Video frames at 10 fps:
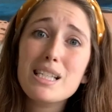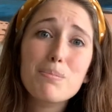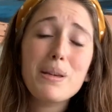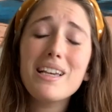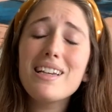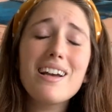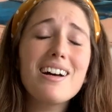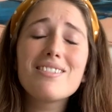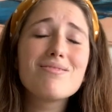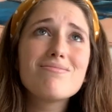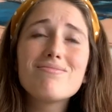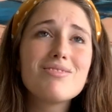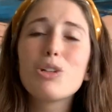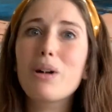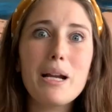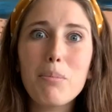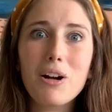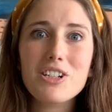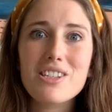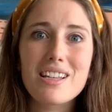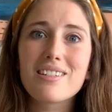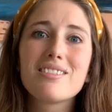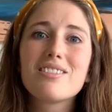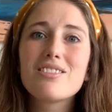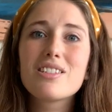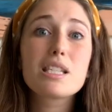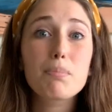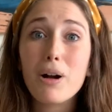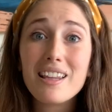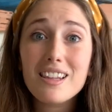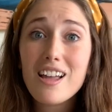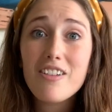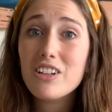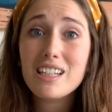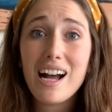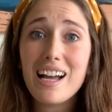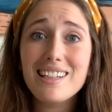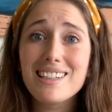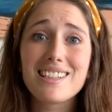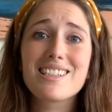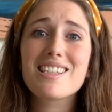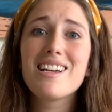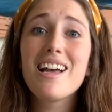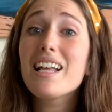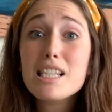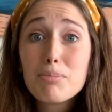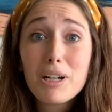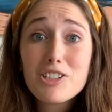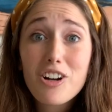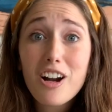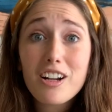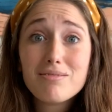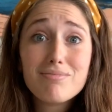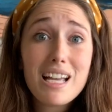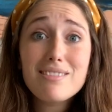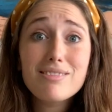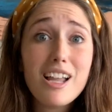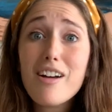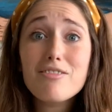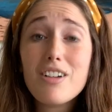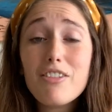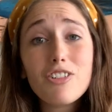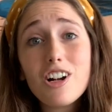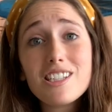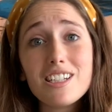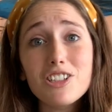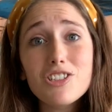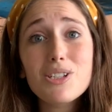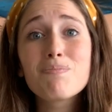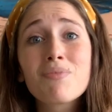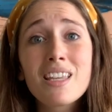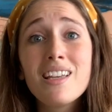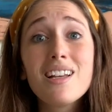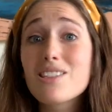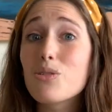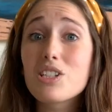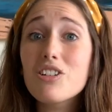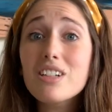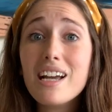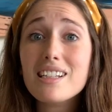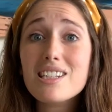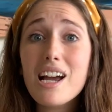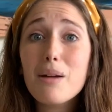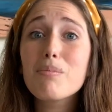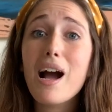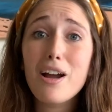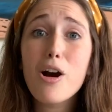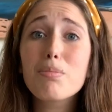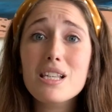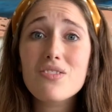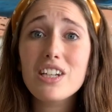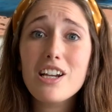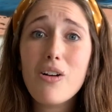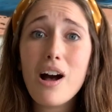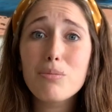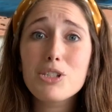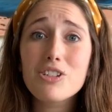be a great person. Spread love and kindness, and spread your art and love of cross stitch. So until next time, I hope this video helped